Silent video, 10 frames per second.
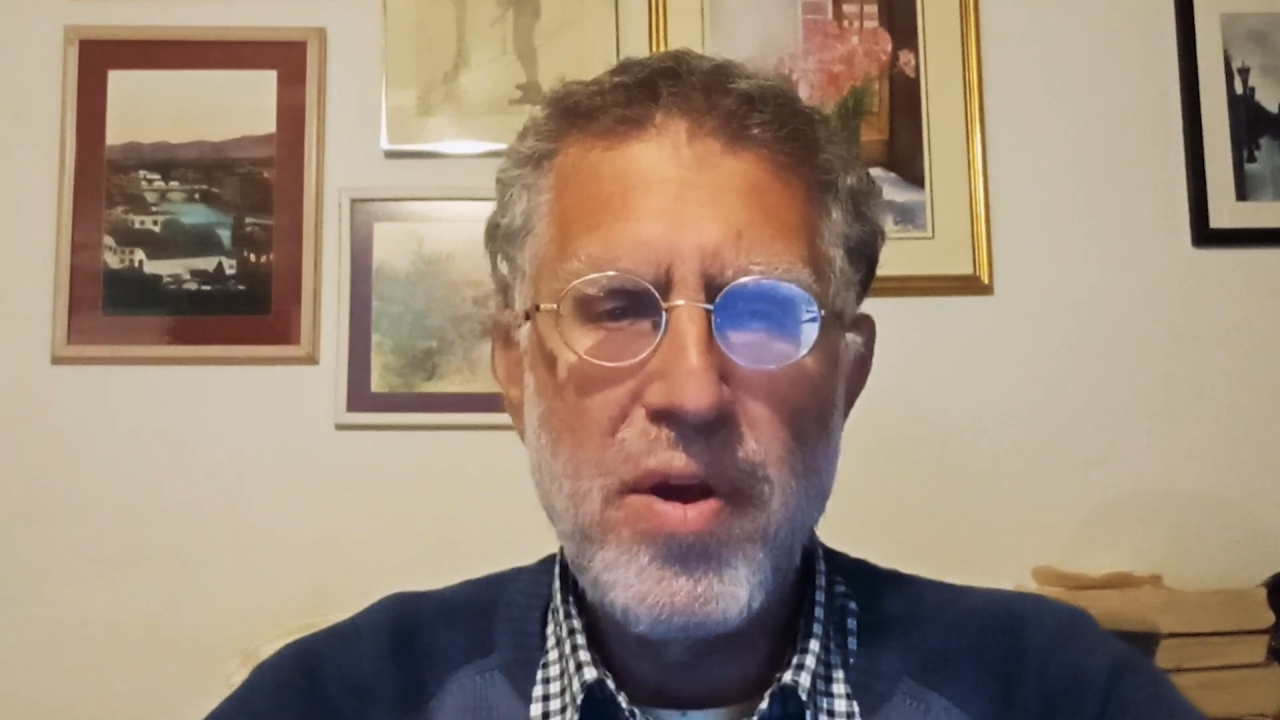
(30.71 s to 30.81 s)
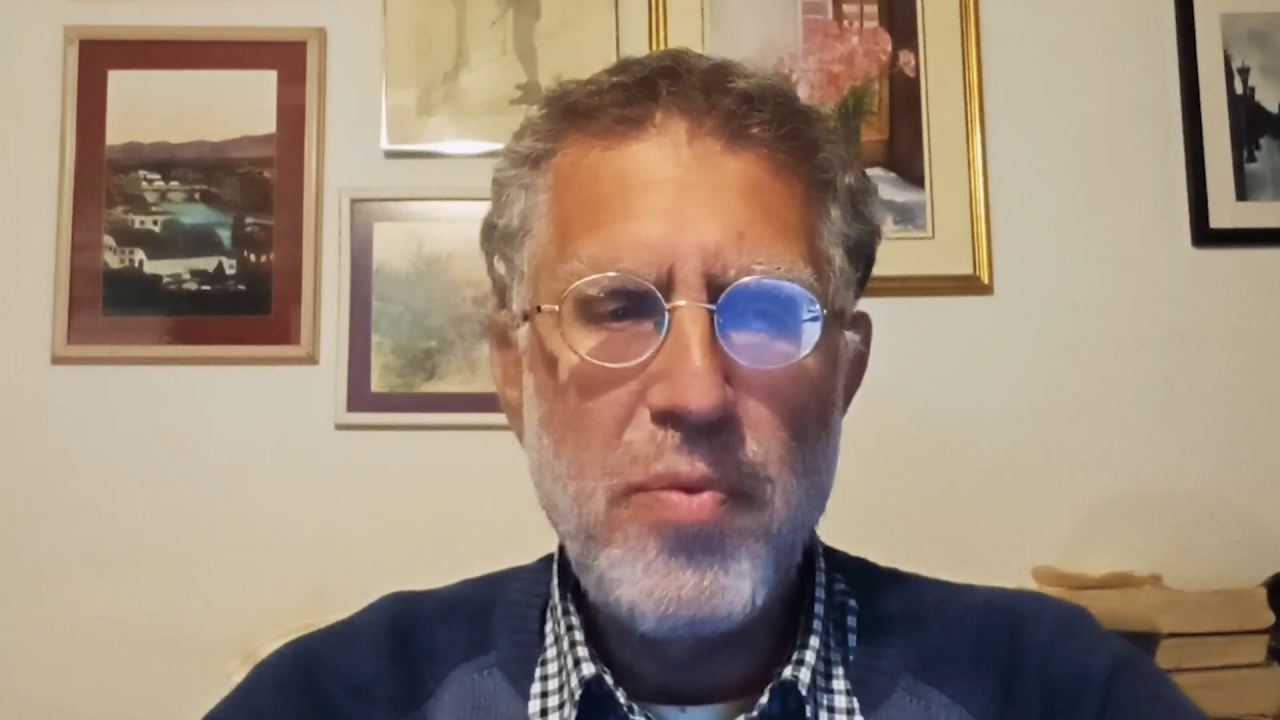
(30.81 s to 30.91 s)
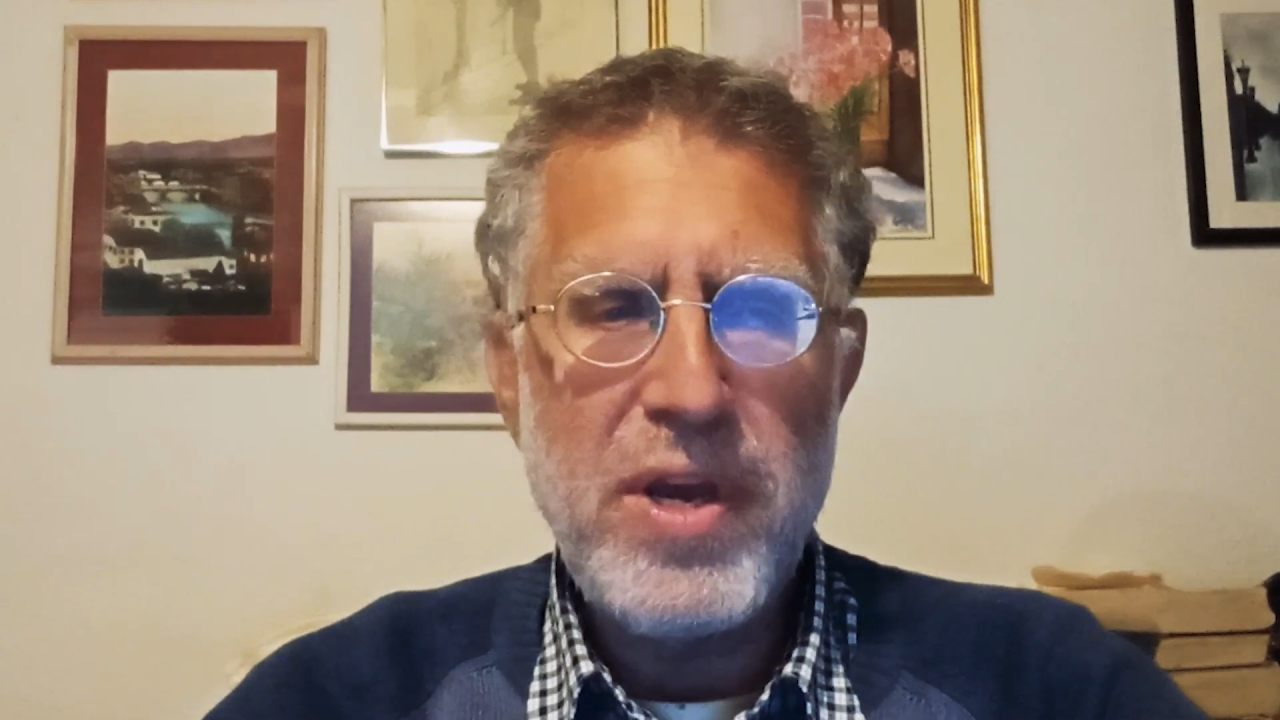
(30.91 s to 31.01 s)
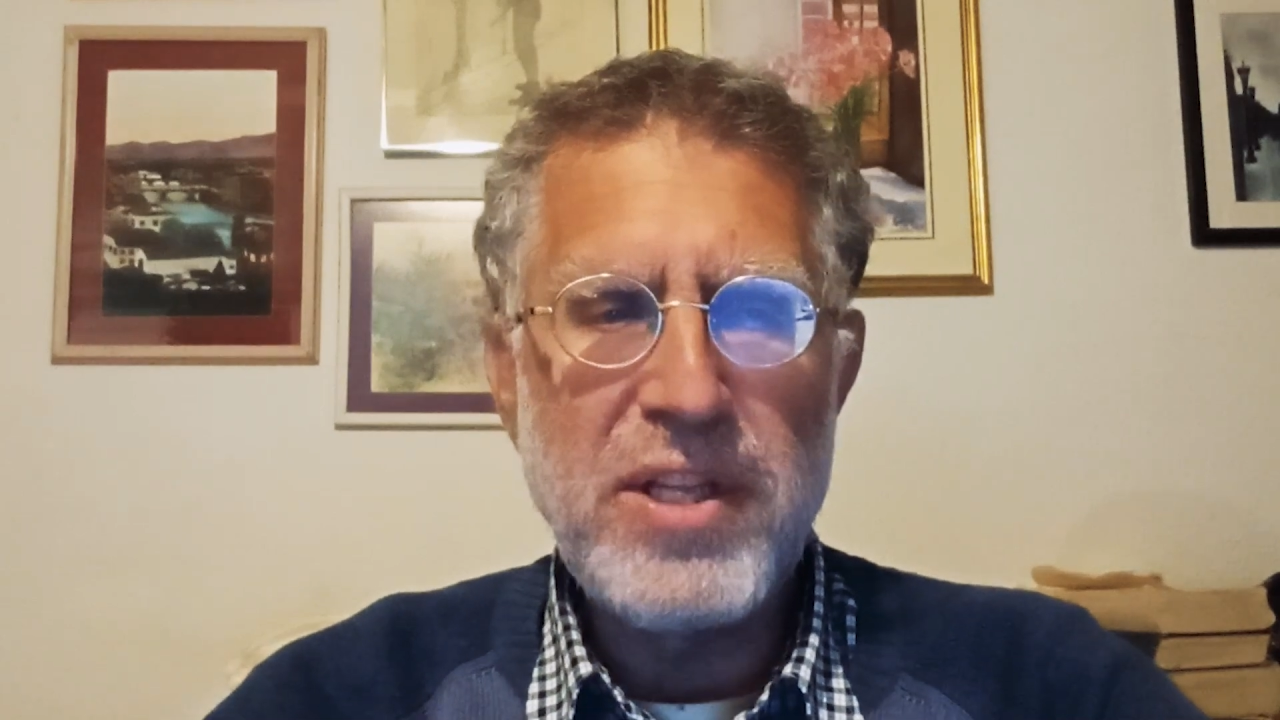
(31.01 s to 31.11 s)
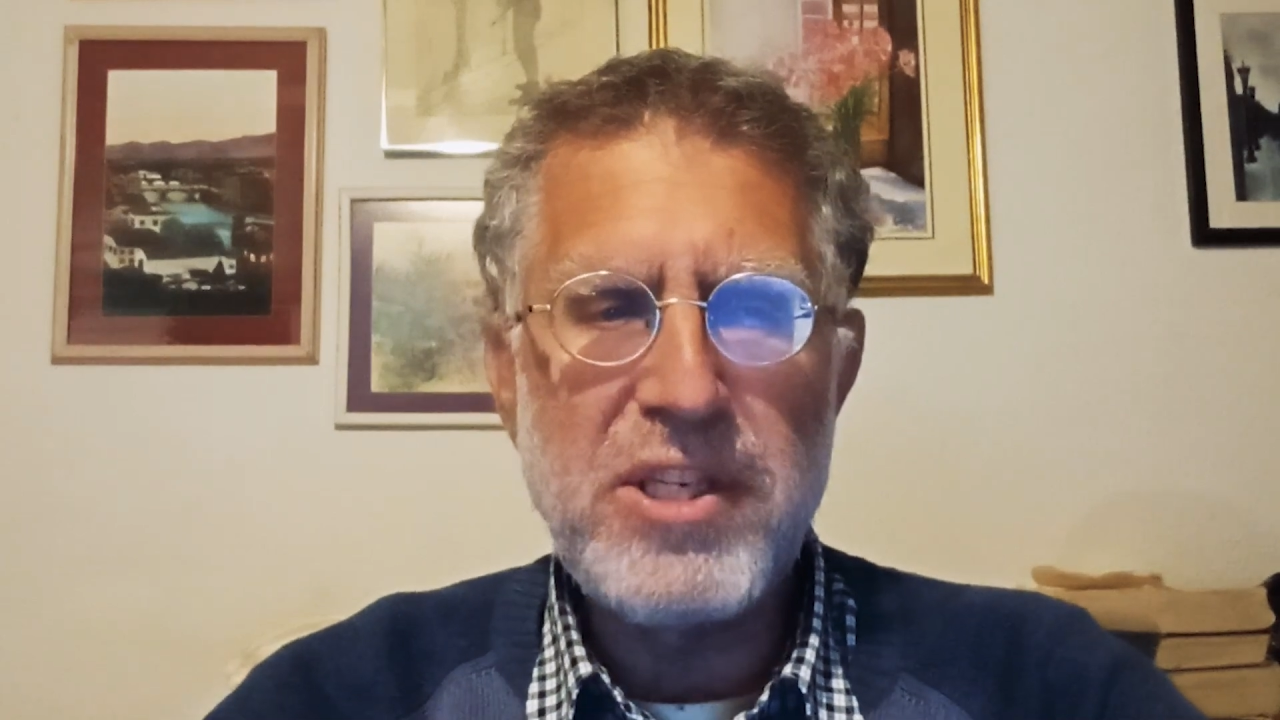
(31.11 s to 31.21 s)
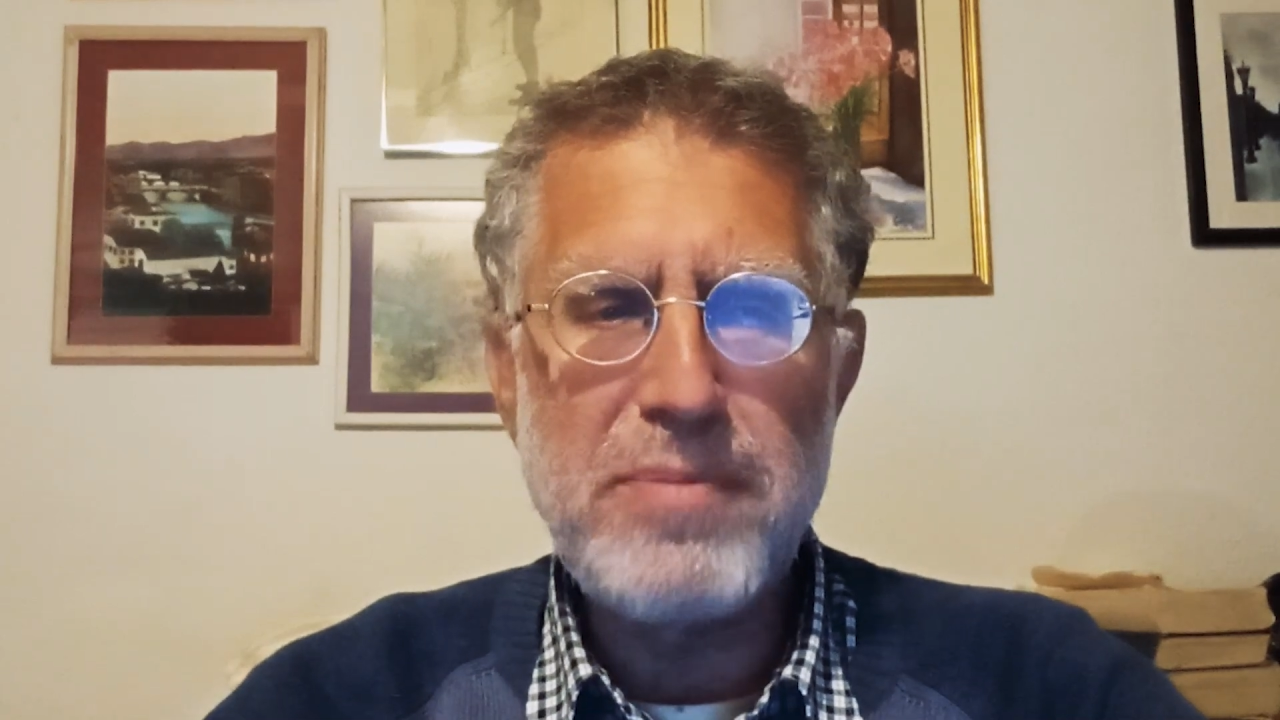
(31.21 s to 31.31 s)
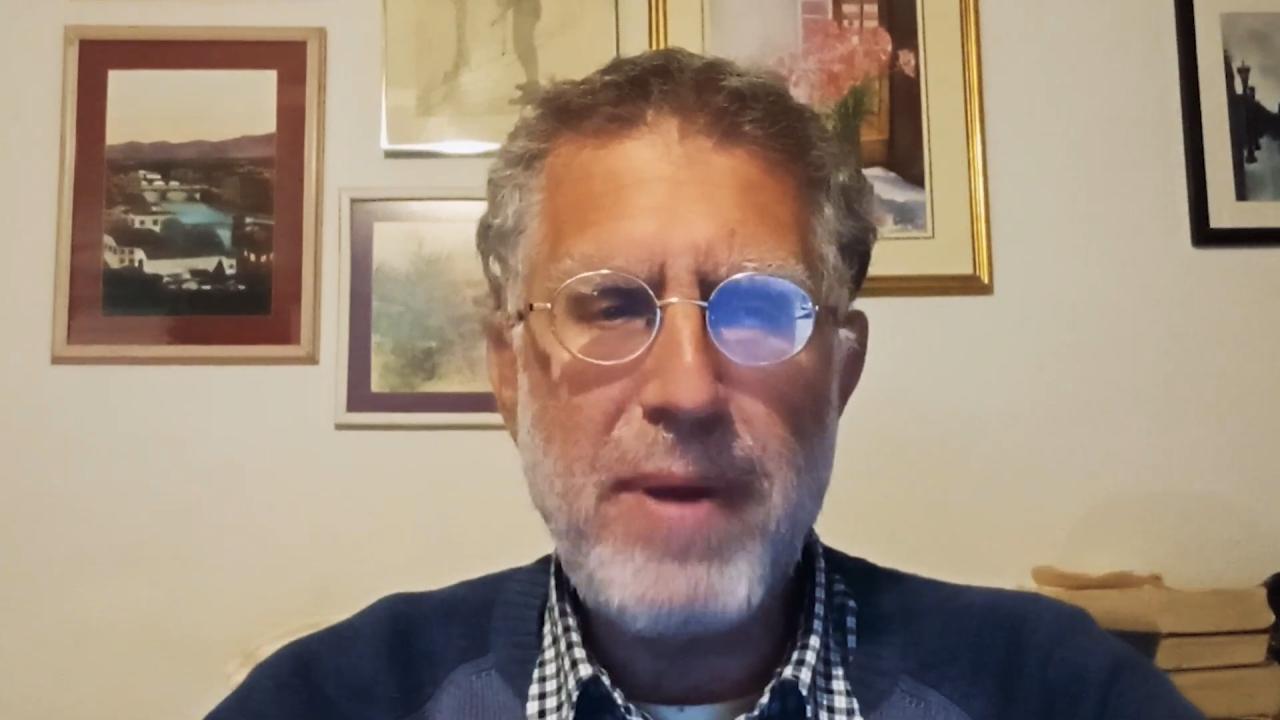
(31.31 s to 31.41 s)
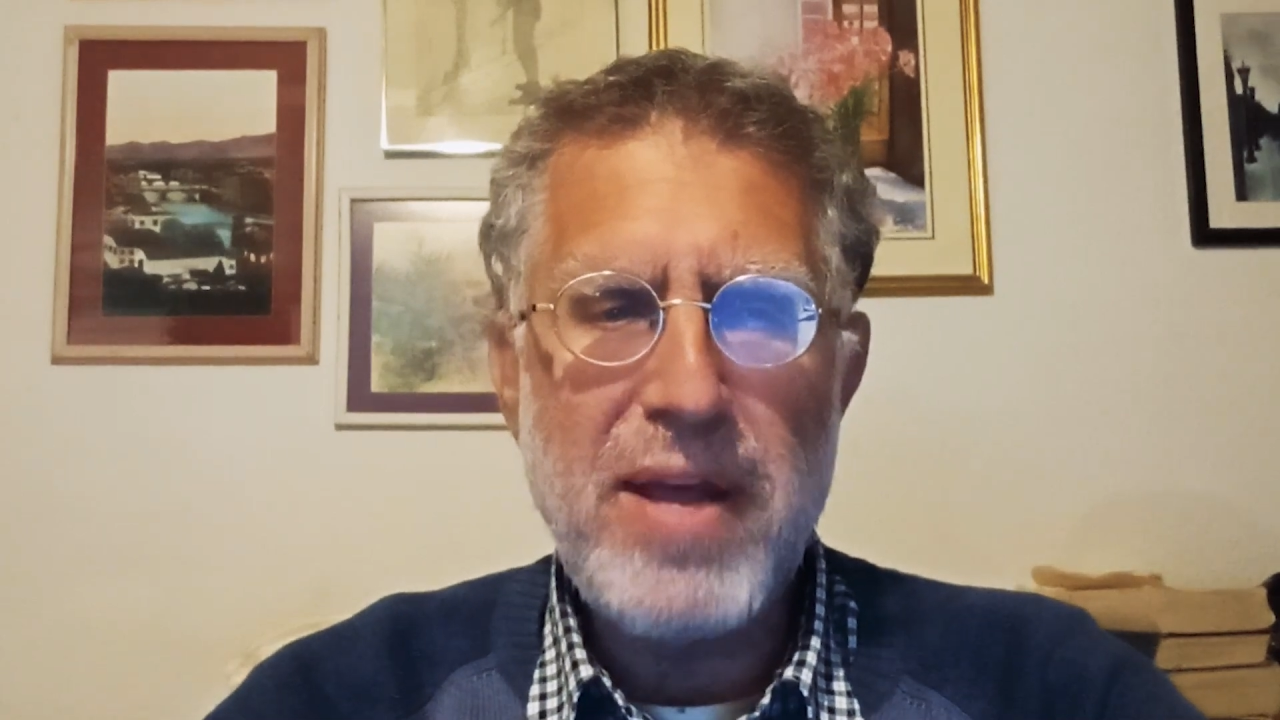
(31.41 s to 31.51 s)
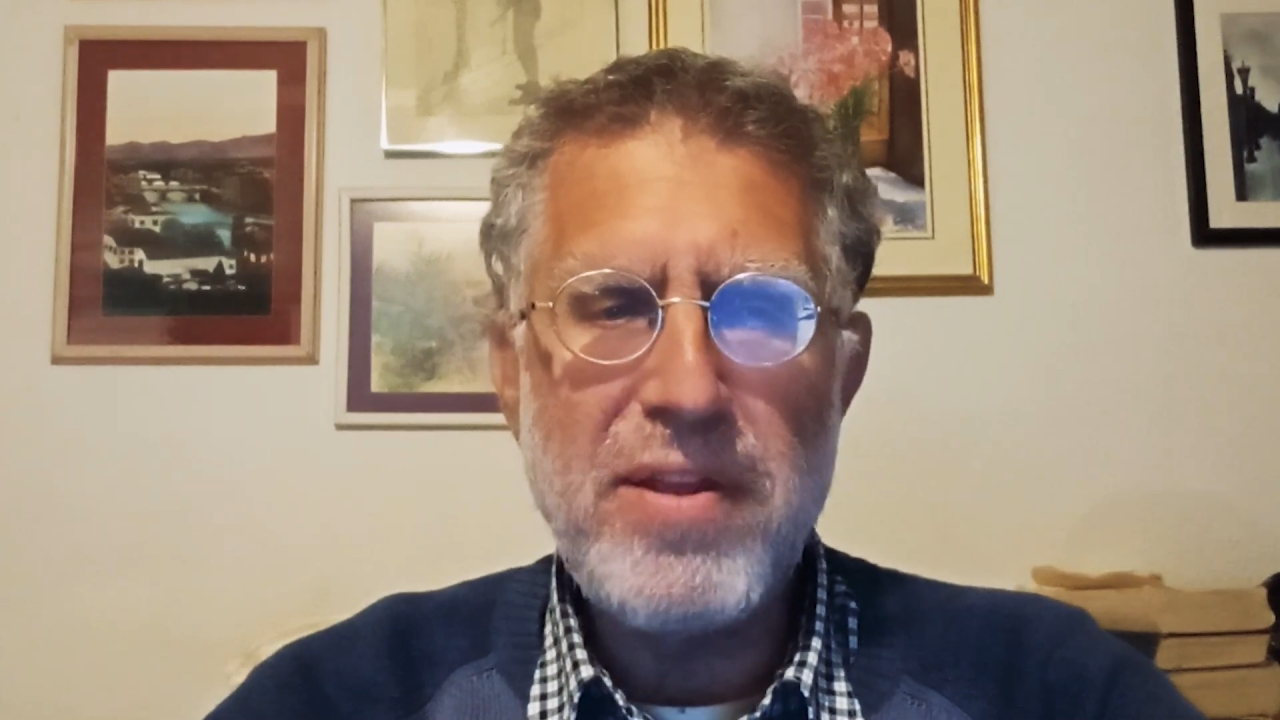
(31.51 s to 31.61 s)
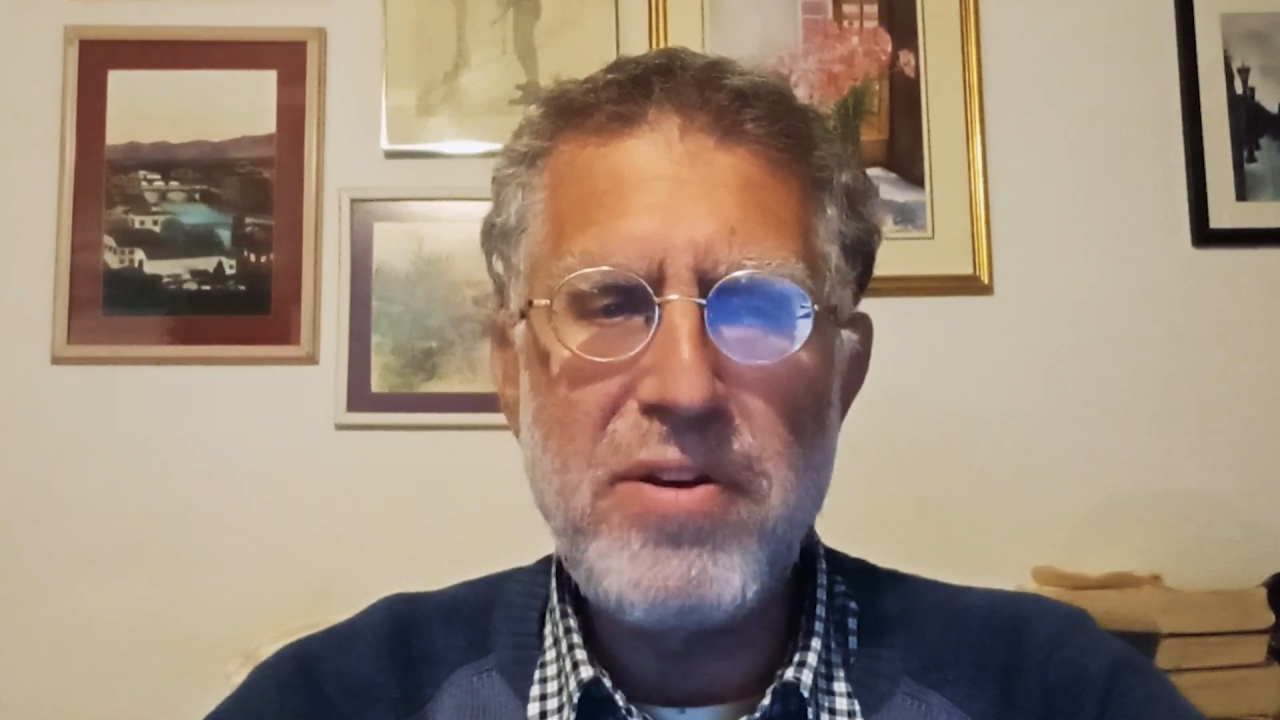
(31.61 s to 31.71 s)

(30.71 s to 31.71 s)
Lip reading: We can span